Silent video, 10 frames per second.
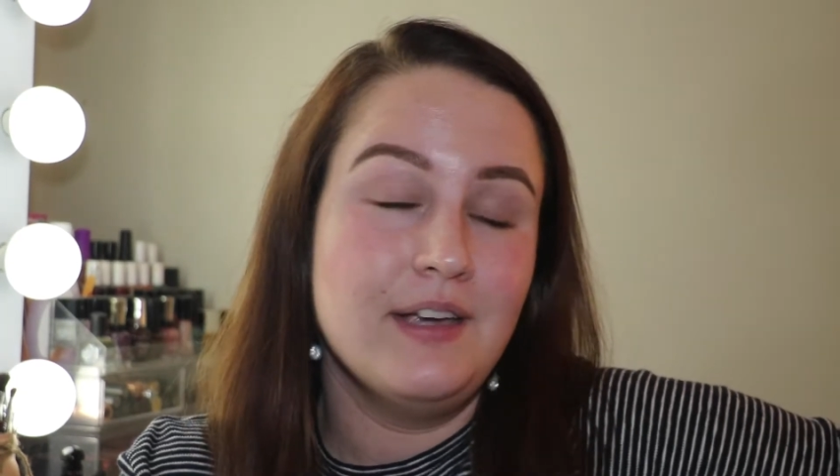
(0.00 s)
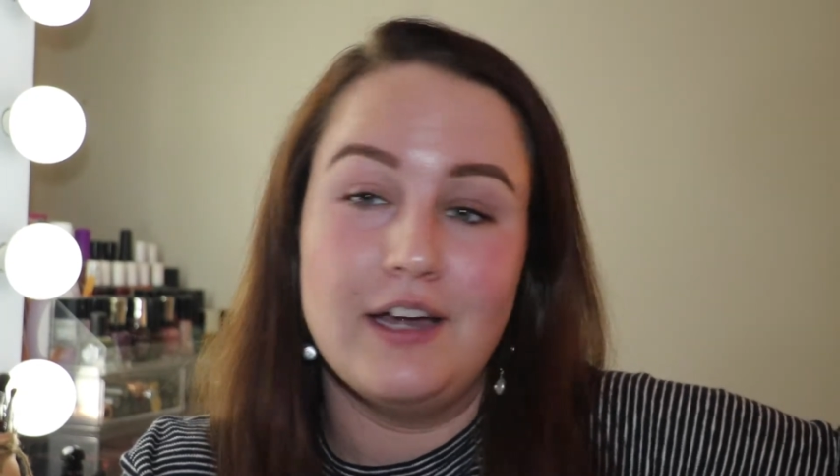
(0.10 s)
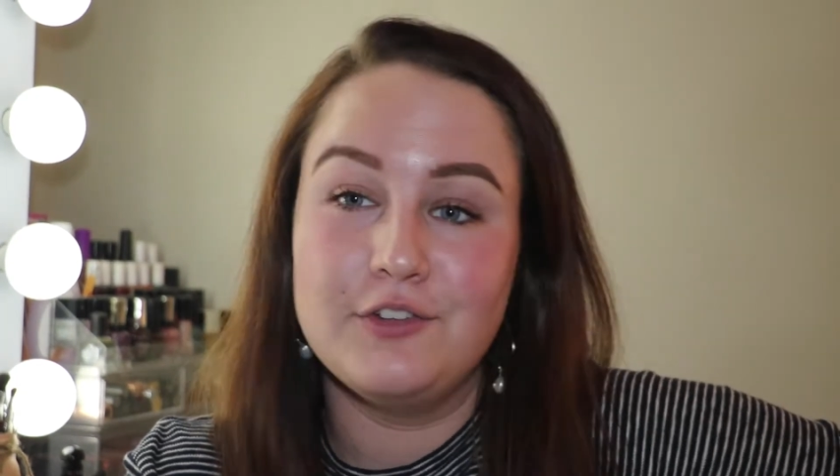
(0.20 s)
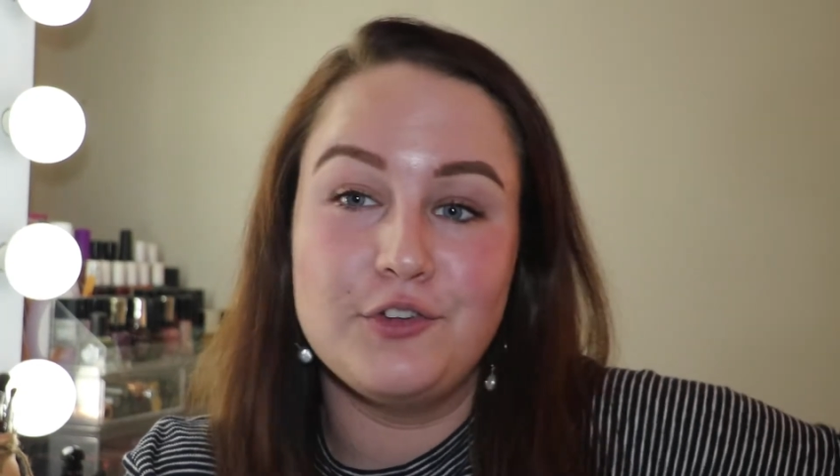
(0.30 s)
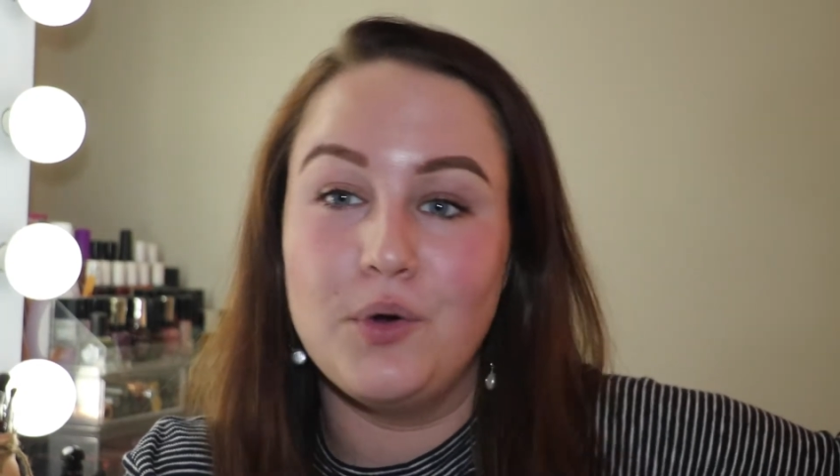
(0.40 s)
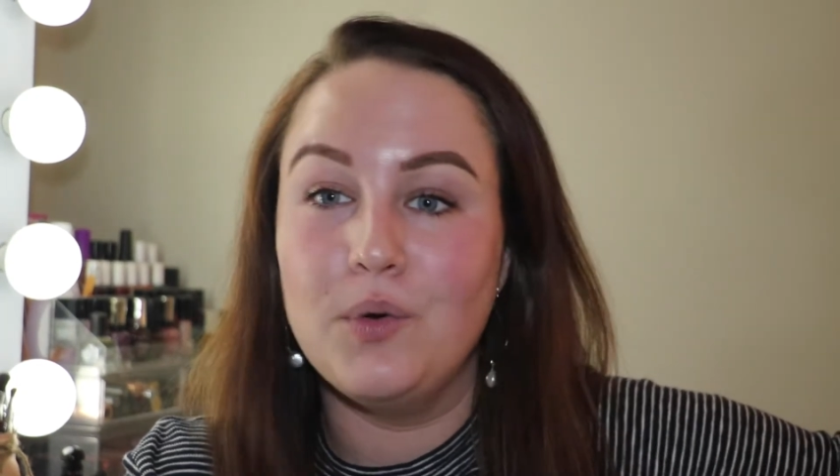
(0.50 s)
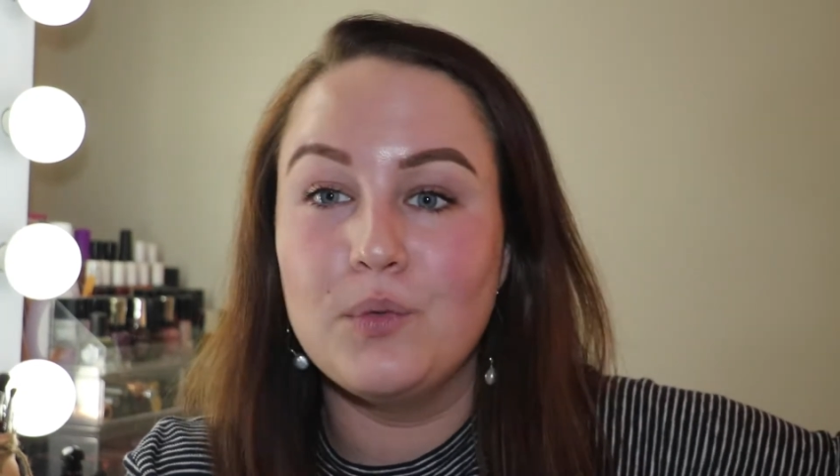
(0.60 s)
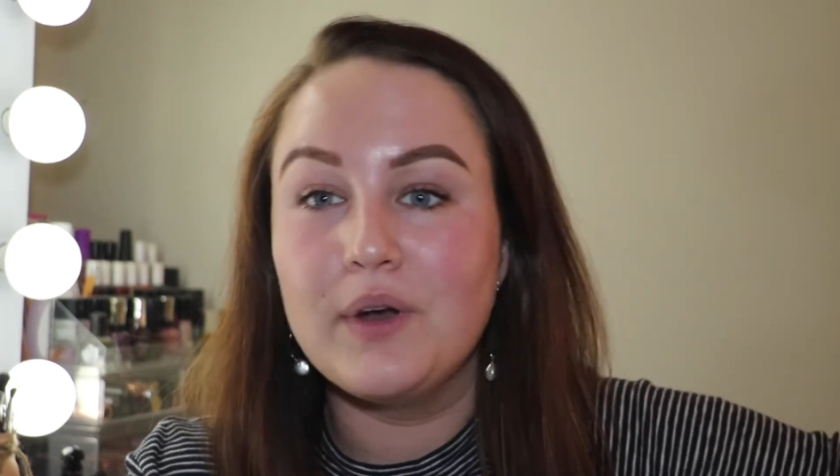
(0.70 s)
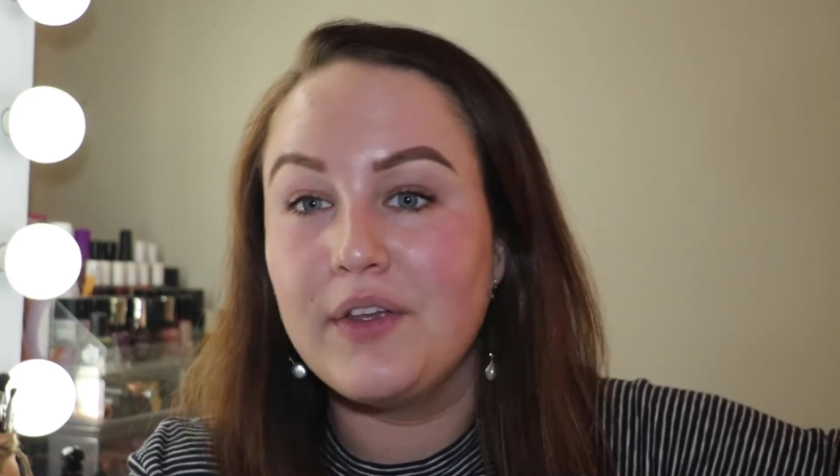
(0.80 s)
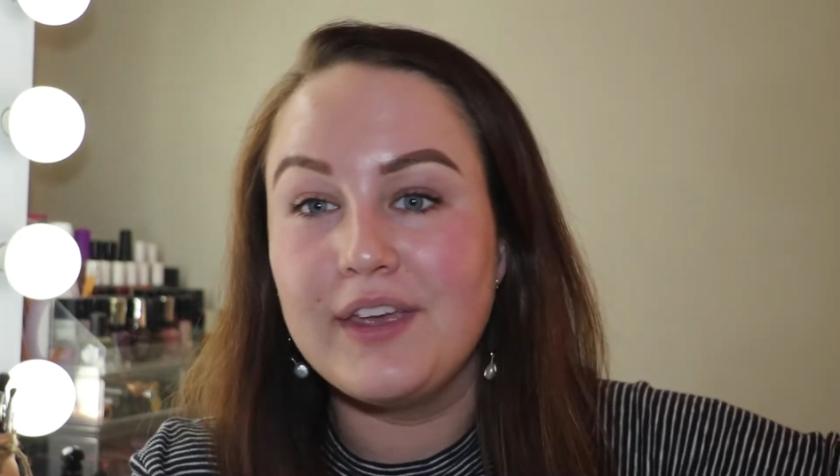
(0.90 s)
I just don't
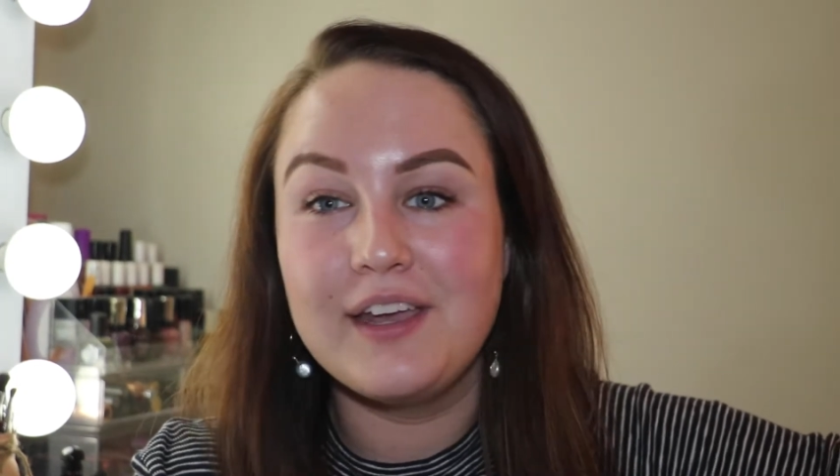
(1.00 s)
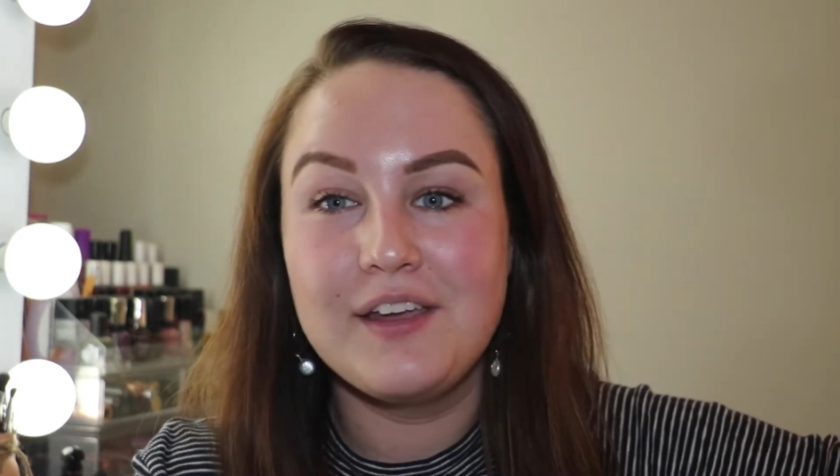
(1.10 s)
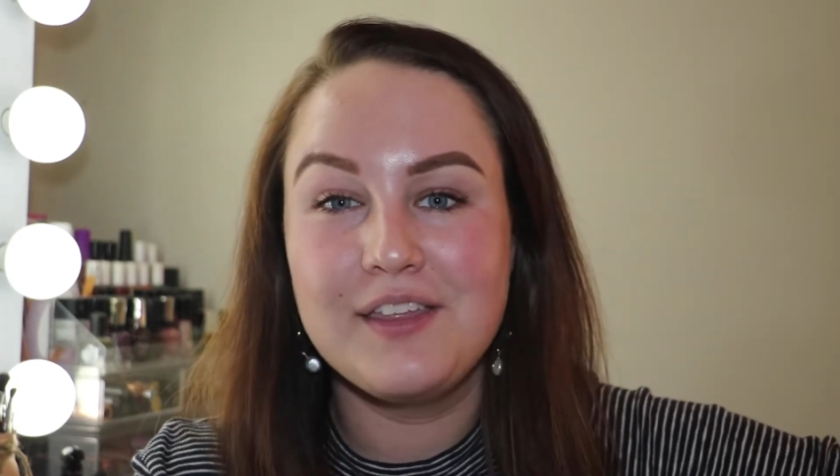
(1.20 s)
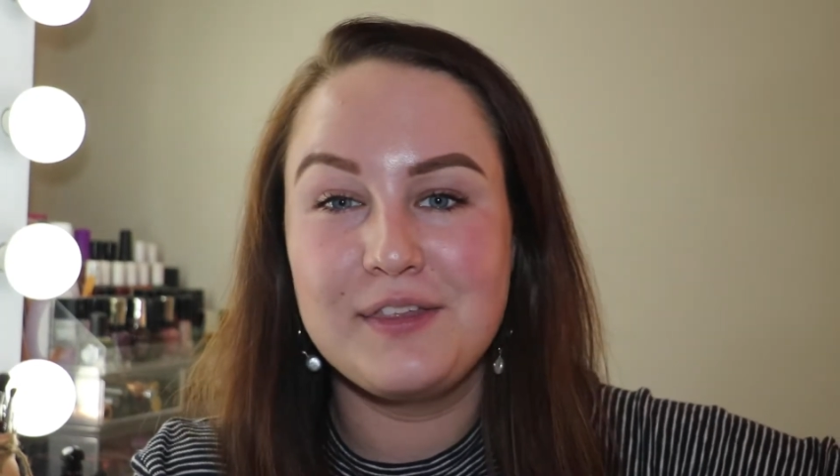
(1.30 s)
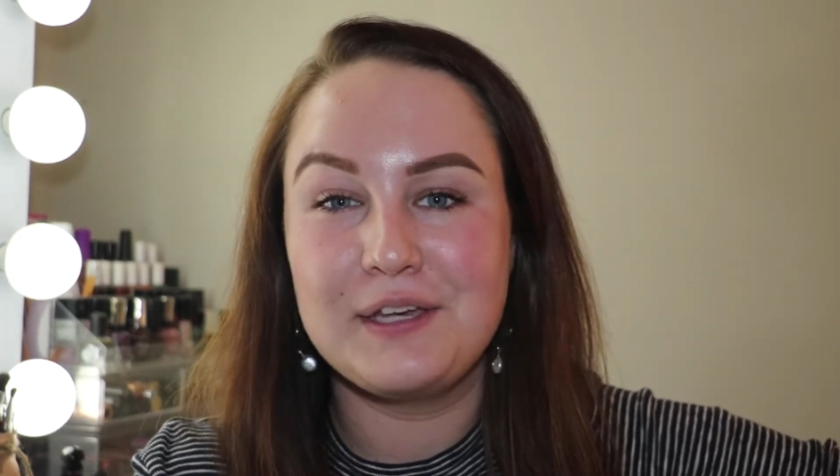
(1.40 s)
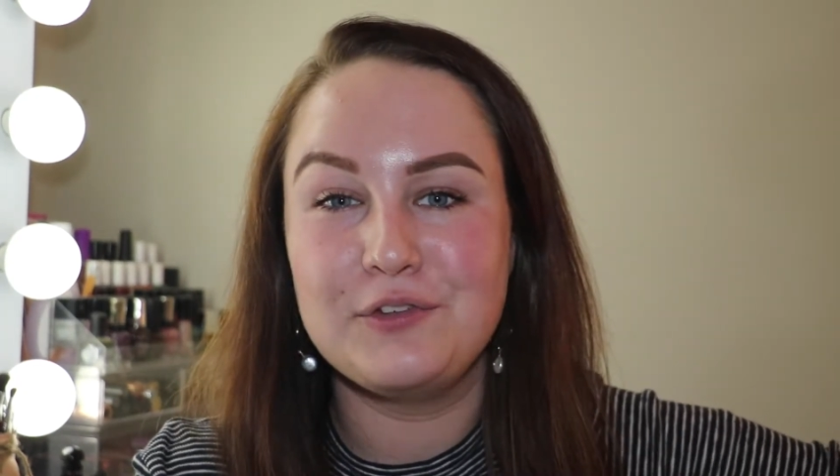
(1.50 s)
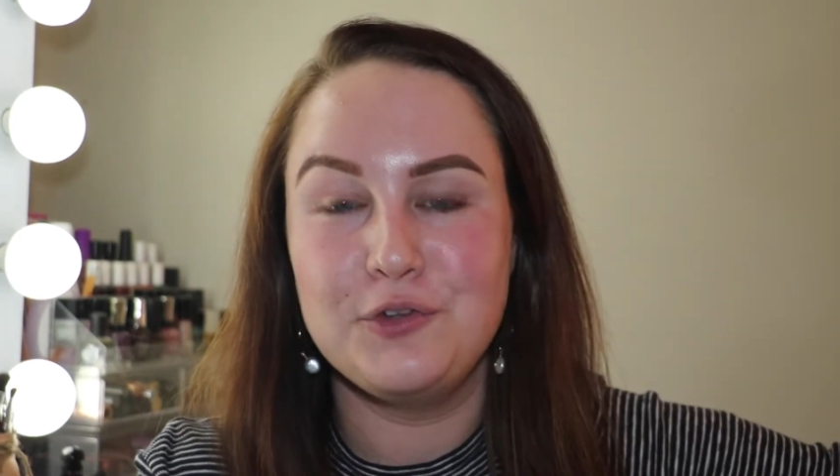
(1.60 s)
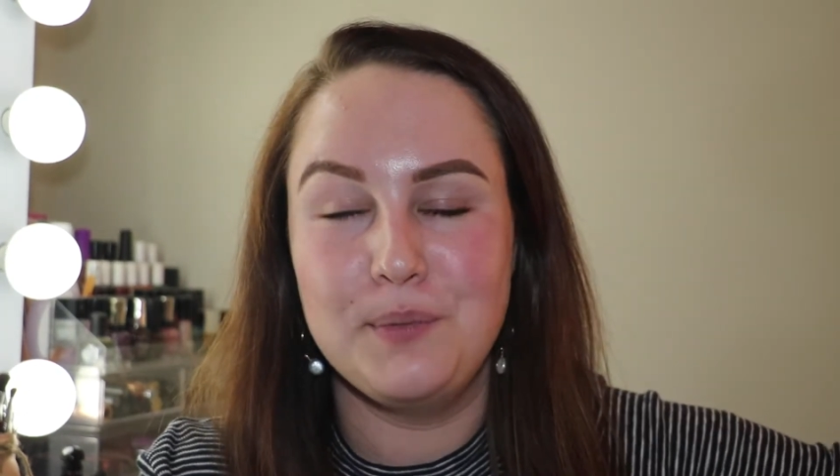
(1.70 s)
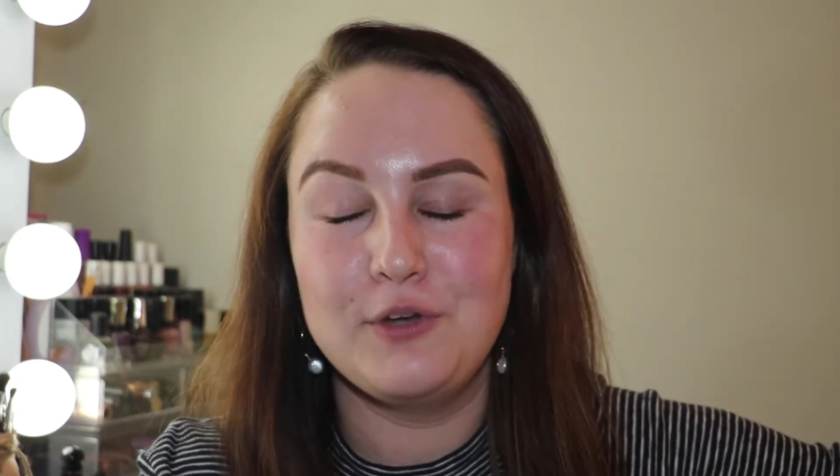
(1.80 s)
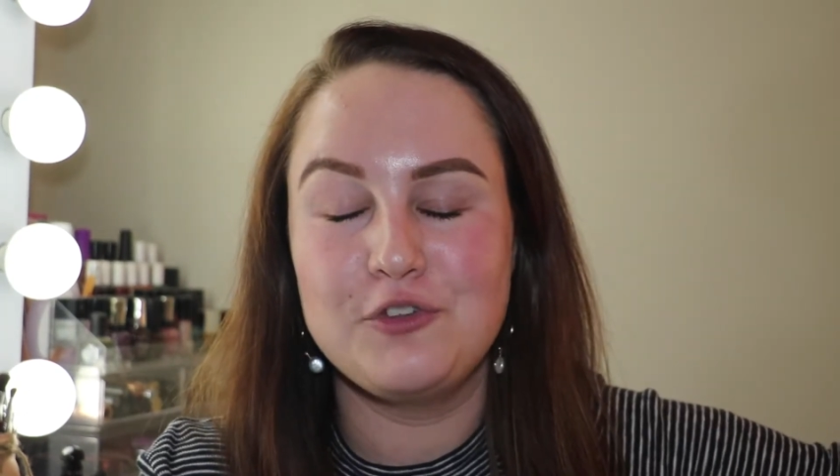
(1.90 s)
really think
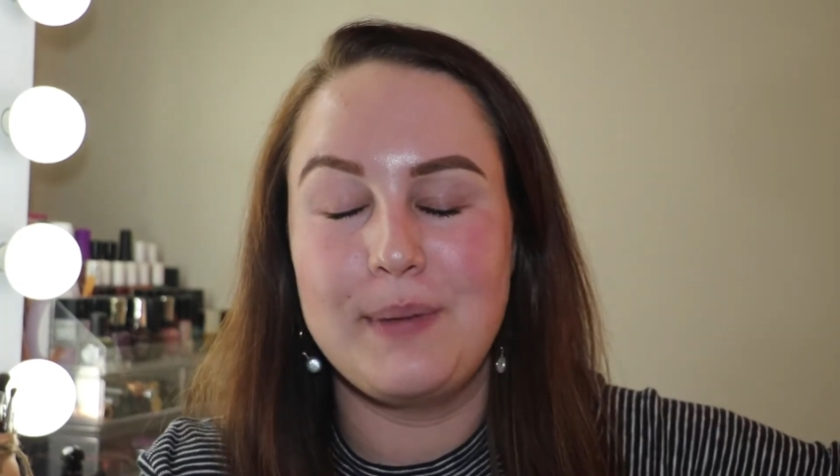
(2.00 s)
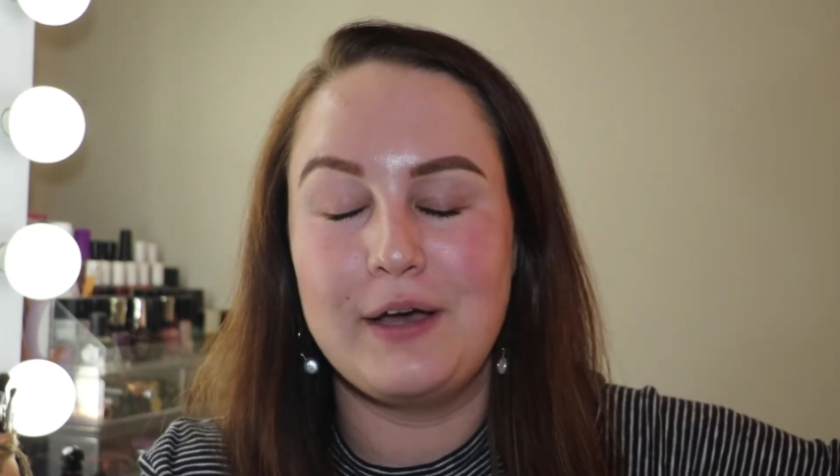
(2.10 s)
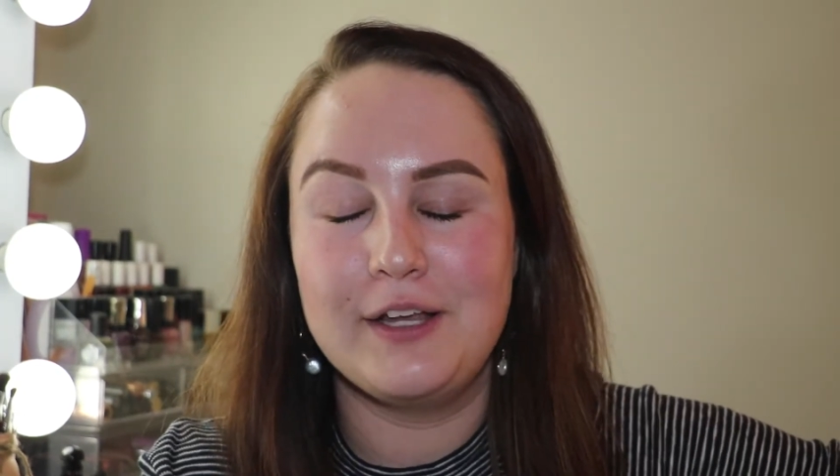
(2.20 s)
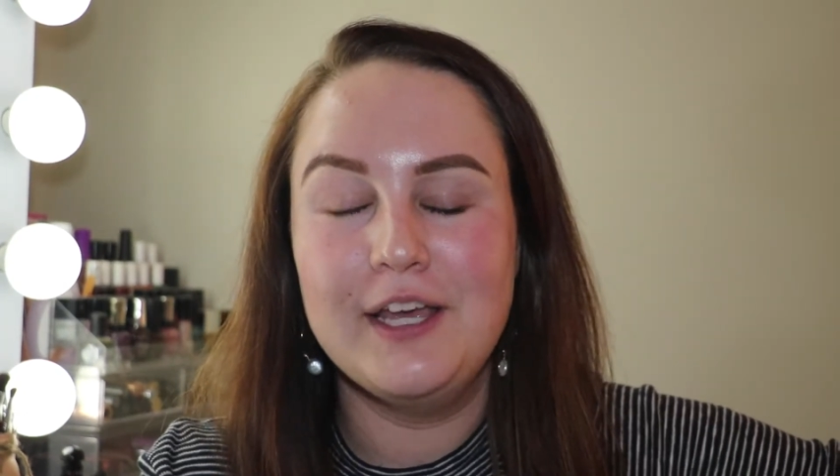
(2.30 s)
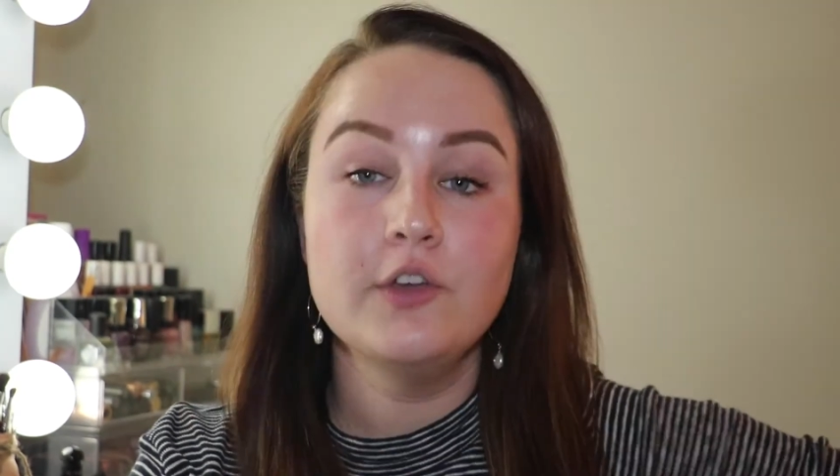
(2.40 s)
too much about it.